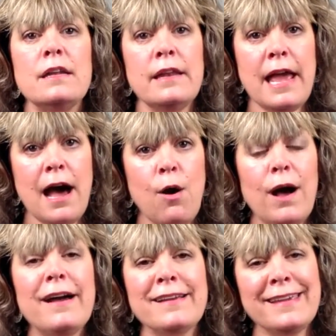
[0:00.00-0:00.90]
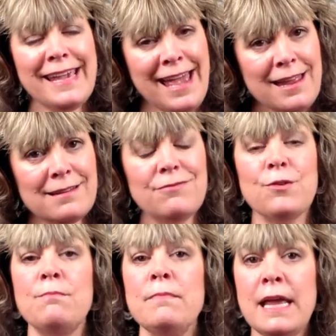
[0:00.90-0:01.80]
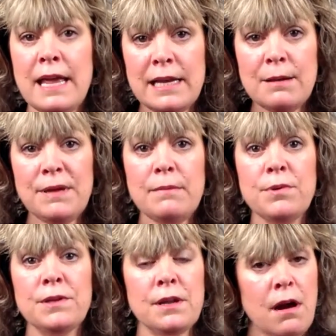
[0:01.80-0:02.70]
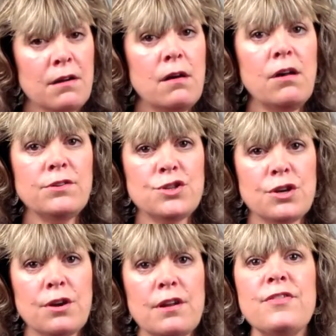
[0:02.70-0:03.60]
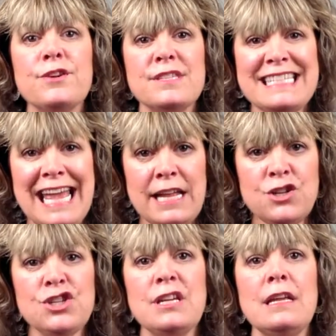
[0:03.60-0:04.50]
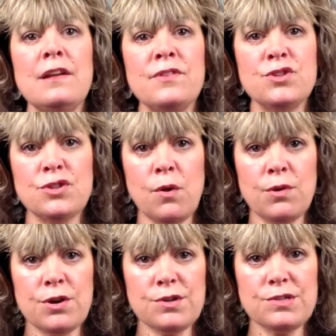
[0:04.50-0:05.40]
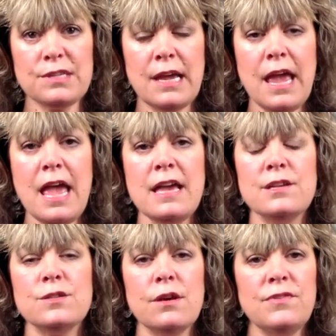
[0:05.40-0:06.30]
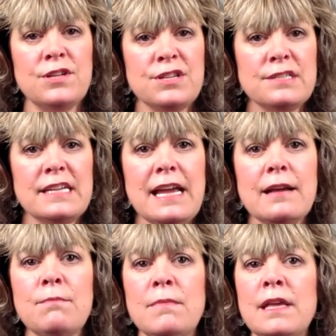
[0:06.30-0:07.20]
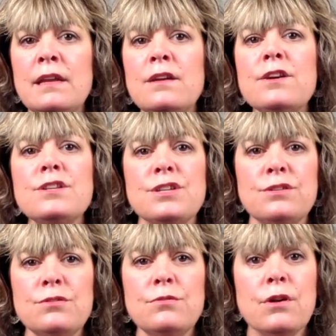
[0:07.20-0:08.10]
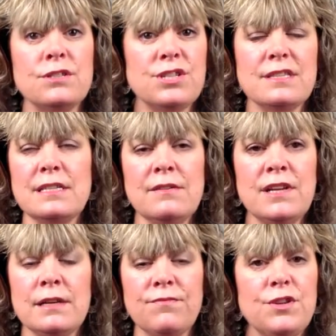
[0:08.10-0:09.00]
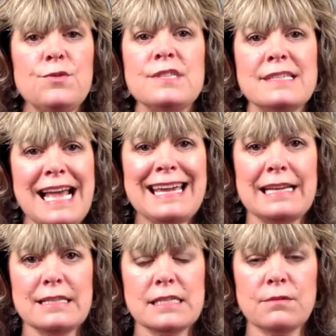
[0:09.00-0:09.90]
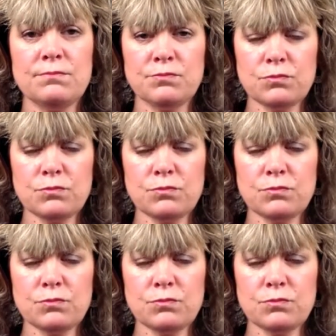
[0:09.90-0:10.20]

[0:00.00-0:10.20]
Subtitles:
Now, again, for many people in our culture, there's tension in the shoulders. So if you just take a minute or two, or just even a few seconds,